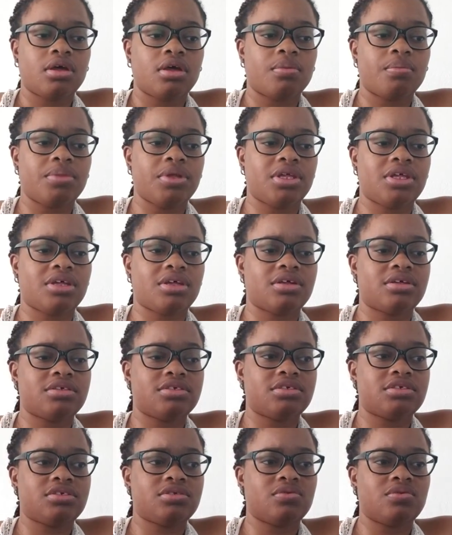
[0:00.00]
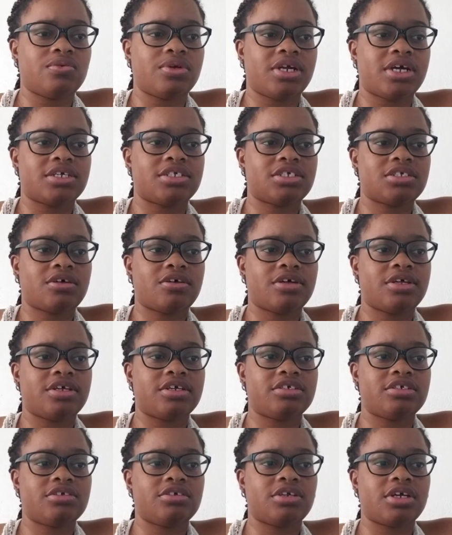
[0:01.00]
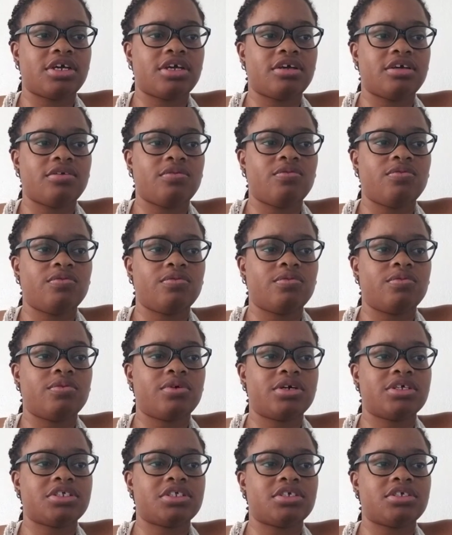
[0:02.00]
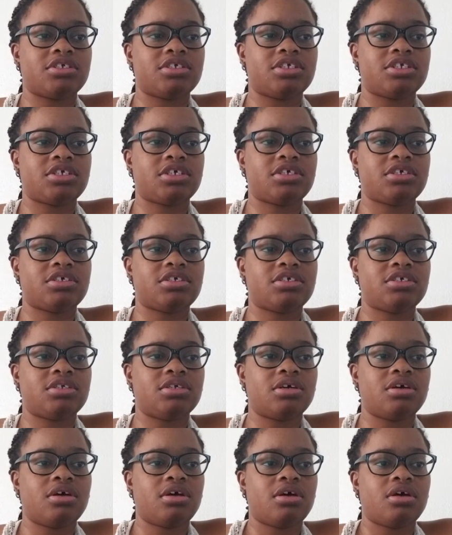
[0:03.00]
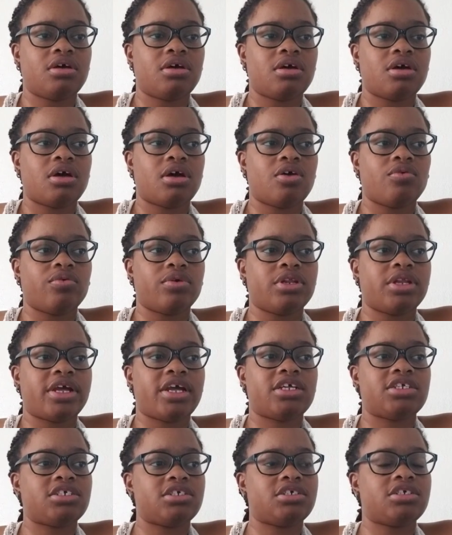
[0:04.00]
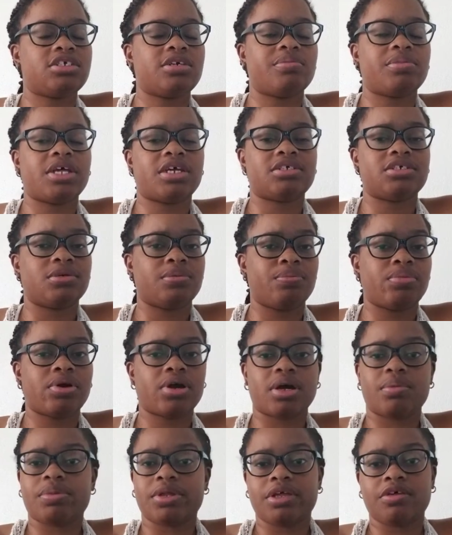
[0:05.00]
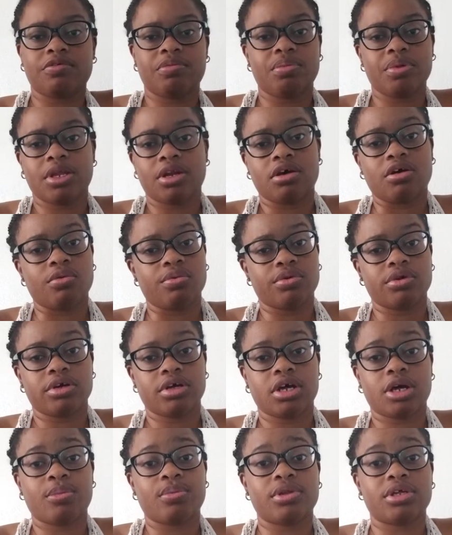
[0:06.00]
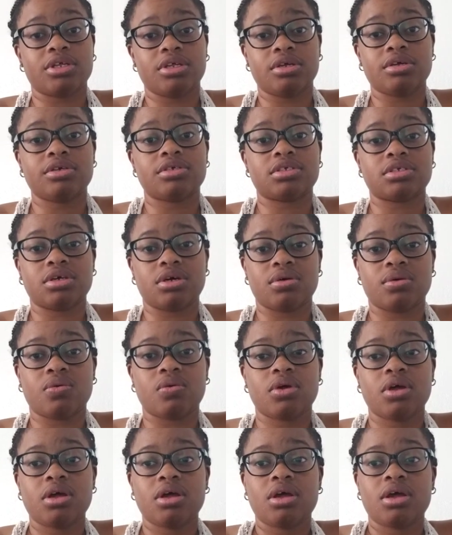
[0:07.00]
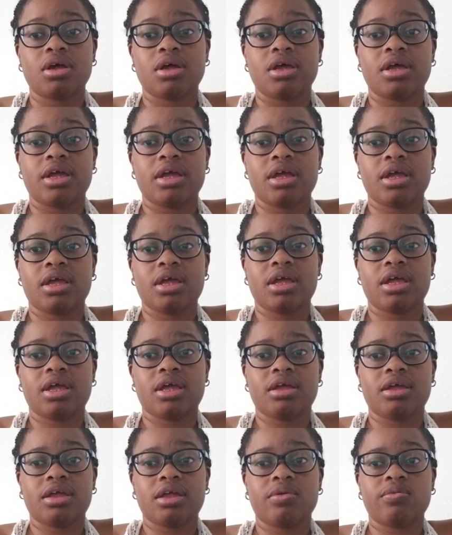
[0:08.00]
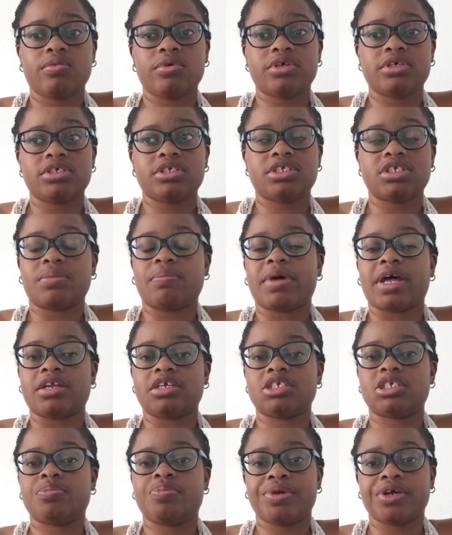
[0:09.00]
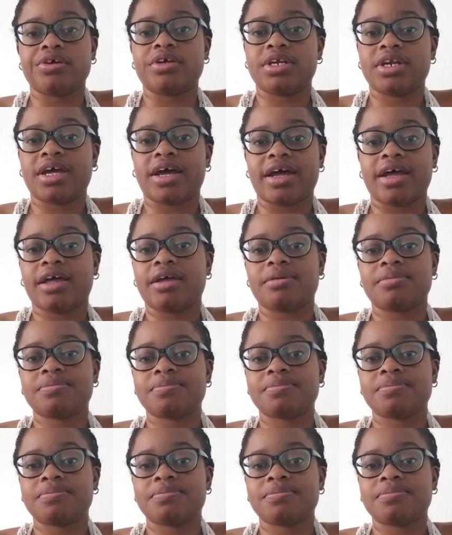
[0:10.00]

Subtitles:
Because what I saw yesterday wasn't just a relationship that should probably have been over a couple of years ago. It was somebody's spirit dying.